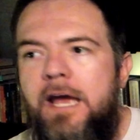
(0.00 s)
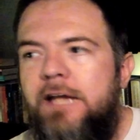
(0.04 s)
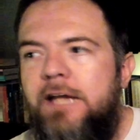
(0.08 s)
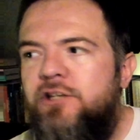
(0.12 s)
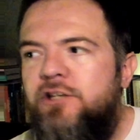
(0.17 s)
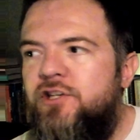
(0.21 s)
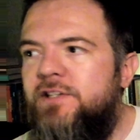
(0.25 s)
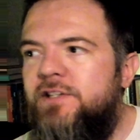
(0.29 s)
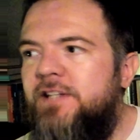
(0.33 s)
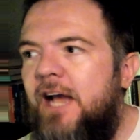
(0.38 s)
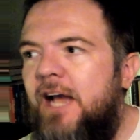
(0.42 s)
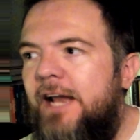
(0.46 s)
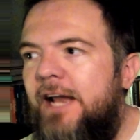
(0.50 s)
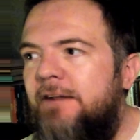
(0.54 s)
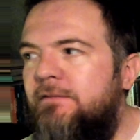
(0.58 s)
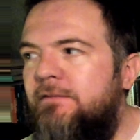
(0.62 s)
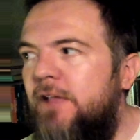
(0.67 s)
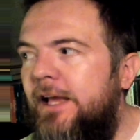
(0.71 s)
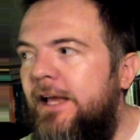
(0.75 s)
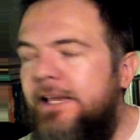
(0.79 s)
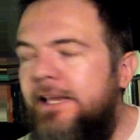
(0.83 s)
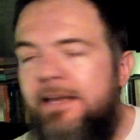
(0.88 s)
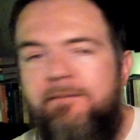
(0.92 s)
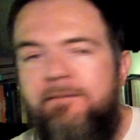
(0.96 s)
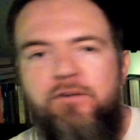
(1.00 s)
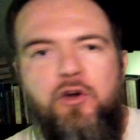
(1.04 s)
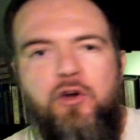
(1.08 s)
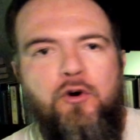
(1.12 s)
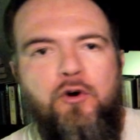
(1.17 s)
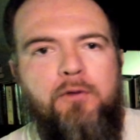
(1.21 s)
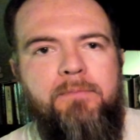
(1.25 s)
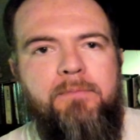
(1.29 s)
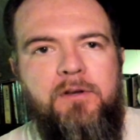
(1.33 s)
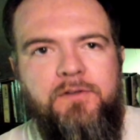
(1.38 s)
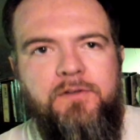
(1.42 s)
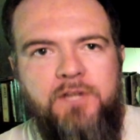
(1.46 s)
Just kind of like if you're
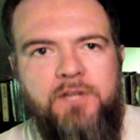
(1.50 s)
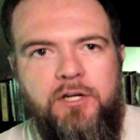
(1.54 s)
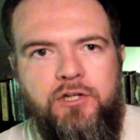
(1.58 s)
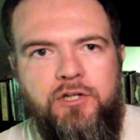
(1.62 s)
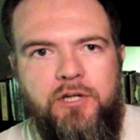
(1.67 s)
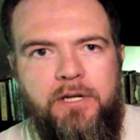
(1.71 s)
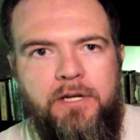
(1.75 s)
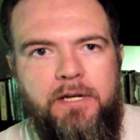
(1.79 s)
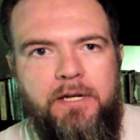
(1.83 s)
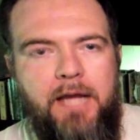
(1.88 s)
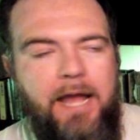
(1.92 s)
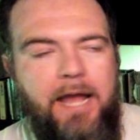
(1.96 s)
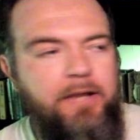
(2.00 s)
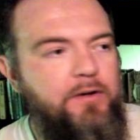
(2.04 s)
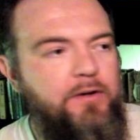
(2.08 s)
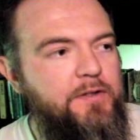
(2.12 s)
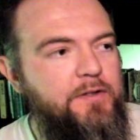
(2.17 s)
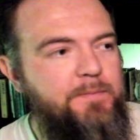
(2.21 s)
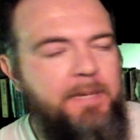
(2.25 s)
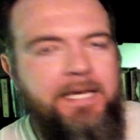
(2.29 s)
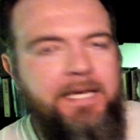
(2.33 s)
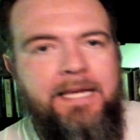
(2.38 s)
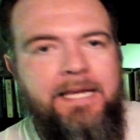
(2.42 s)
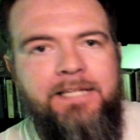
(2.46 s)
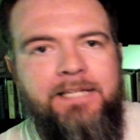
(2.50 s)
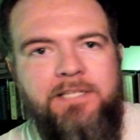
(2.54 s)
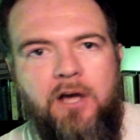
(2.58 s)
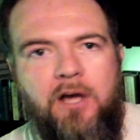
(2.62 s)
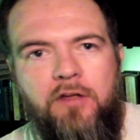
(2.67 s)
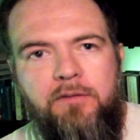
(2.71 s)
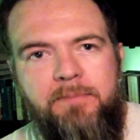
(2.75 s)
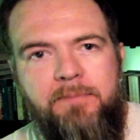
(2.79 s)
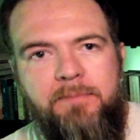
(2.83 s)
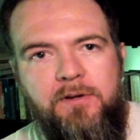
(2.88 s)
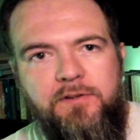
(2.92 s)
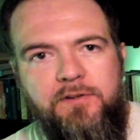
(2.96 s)
a musician and you're speaking to
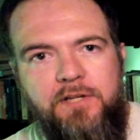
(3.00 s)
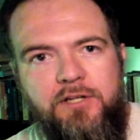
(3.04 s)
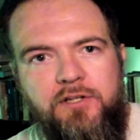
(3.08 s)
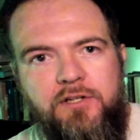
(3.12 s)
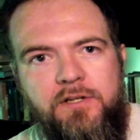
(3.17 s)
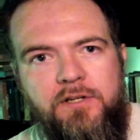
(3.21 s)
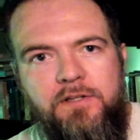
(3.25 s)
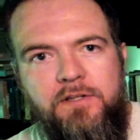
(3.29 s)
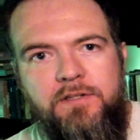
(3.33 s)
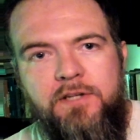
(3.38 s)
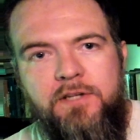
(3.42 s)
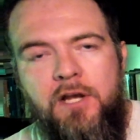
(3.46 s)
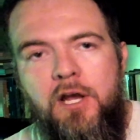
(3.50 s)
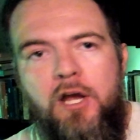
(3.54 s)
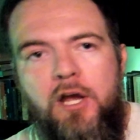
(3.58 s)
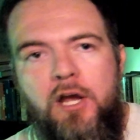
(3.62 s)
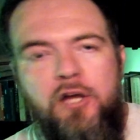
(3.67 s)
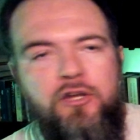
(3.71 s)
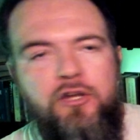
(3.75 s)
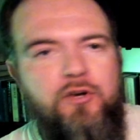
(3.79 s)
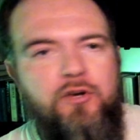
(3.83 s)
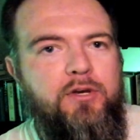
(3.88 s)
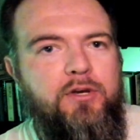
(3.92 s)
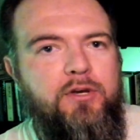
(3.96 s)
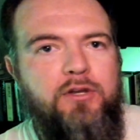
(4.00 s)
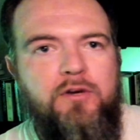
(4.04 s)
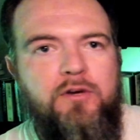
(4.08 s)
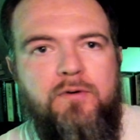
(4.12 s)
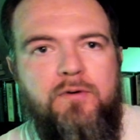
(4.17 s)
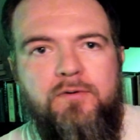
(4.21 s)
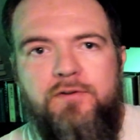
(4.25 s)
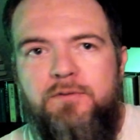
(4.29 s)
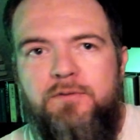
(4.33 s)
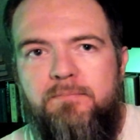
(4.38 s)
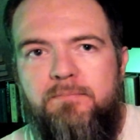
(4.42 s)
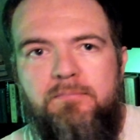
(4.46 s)
other musicians, you can
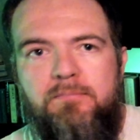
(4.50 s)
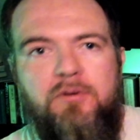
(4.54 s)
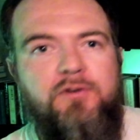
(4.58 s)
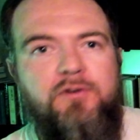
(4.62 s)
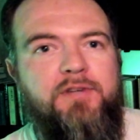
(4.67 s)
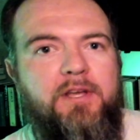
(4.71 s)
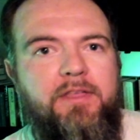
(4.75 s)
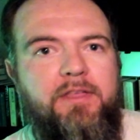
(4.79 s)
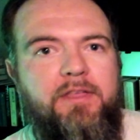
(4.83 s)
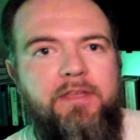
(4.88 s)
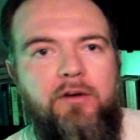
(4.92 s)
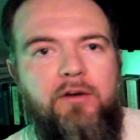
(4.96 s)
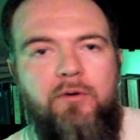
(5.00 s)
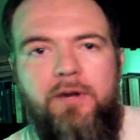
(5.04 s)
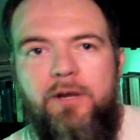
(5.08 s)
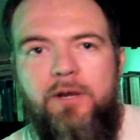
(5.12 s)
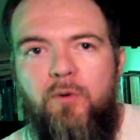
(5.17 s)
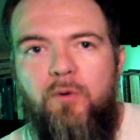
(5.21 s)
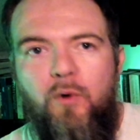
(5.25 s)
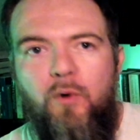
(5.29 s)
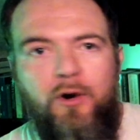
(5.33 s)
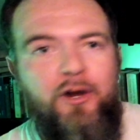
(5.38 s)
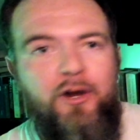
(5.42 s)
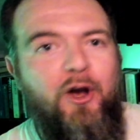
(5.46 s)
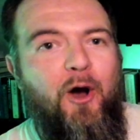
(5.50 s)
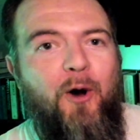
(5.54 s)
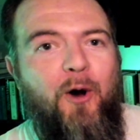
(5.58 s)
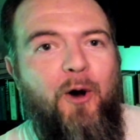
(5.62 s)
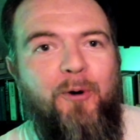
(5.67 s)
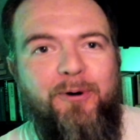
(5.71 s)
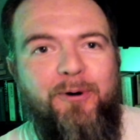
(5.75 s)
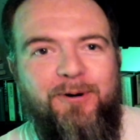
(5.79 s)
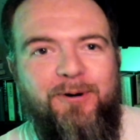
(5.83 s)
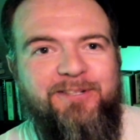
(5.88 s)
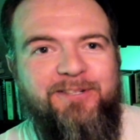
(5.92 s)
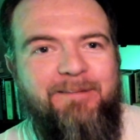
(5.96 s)
use music theory or
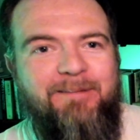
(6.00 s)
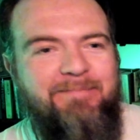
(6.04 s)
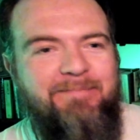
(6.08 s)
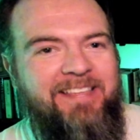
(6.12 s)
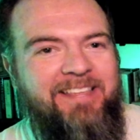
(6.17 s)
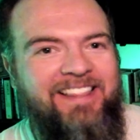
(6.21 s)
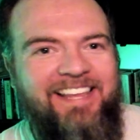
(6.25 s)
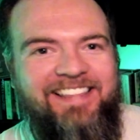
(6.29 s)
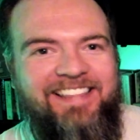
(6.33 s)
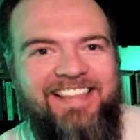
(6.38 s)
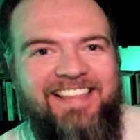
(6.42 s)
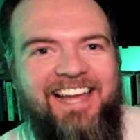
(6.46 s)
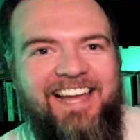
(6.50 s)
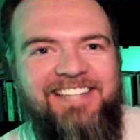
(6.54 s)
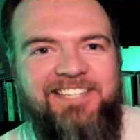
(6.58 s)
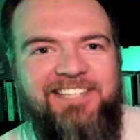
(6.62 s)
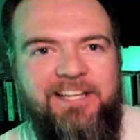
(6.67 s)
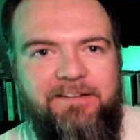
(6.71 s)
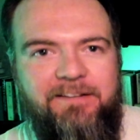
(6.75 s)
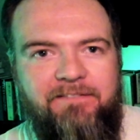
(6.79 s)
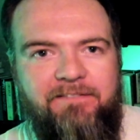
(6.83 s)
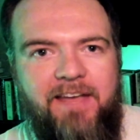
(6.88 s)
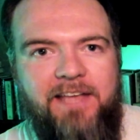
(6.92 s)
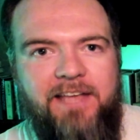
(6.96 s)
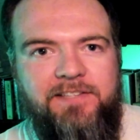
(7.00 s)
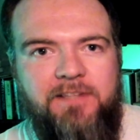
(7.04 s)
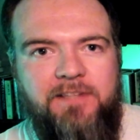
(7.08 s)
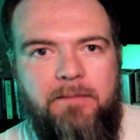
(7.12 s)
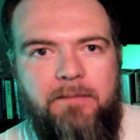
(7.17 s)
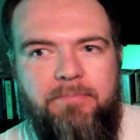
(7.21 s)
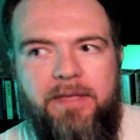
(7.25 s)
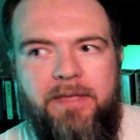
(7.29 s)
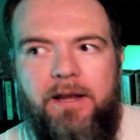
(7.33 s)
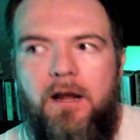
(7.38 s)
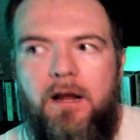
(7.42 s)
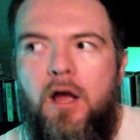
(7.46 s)
code or something like that to convey
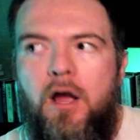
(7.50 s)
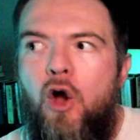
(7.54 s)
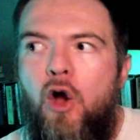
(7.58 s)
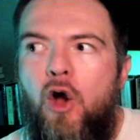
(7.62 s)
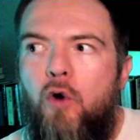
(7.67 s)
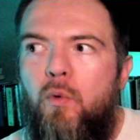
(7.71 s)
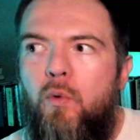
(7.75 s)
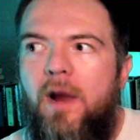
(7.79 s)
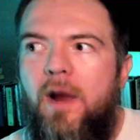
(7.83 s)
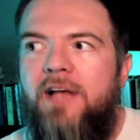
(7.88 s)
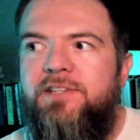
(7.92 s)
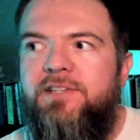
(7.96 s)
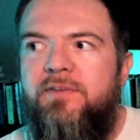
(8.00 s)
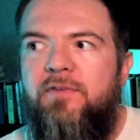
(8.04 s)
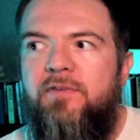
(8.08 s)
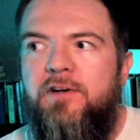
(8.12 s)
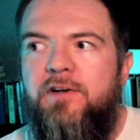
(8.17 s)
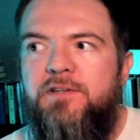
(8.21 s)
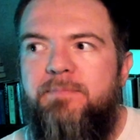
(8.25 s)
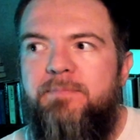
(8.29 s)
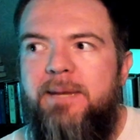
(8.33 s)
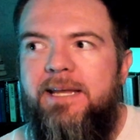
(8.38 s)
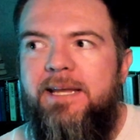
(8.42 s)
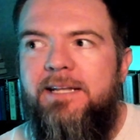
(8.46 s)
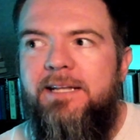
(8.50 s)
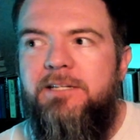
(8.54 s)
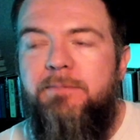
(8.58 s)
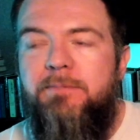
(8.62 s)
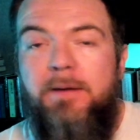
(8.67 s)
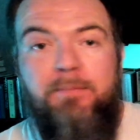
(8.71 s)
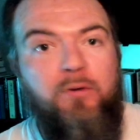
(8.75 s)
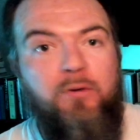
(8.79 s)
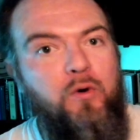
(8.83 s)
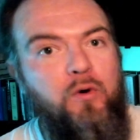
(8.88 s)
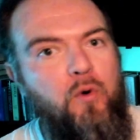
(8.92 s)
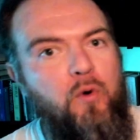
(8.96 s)
something. Whereas if you're speaking to
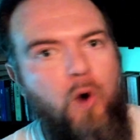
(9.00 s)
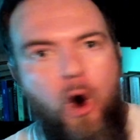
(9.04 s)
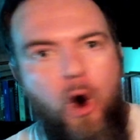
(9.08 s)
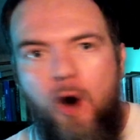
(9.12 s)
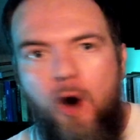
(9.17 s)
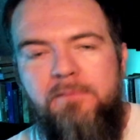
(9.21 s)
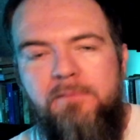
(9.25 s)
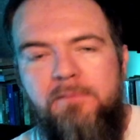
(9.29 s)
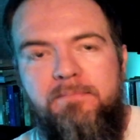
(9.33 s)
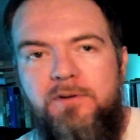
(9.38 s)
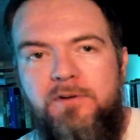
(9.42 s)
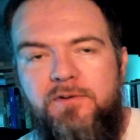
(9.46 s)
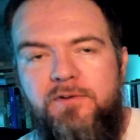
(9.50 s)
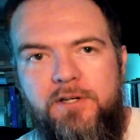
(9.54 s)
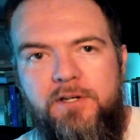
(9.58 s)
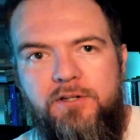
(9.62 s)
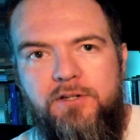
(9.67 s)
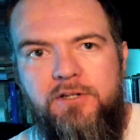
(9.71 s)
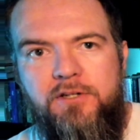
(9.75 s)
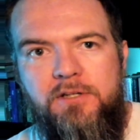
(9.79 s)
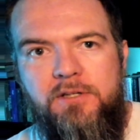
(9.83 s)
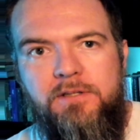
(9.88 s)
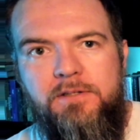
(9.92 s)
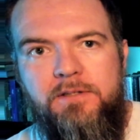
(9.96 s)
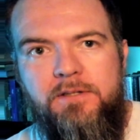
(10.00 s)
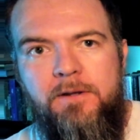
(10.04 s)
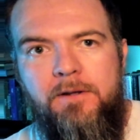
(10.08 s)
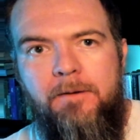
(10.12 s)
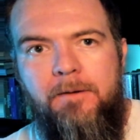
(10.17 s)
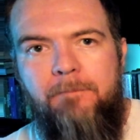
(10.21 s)
people who aren't musicians,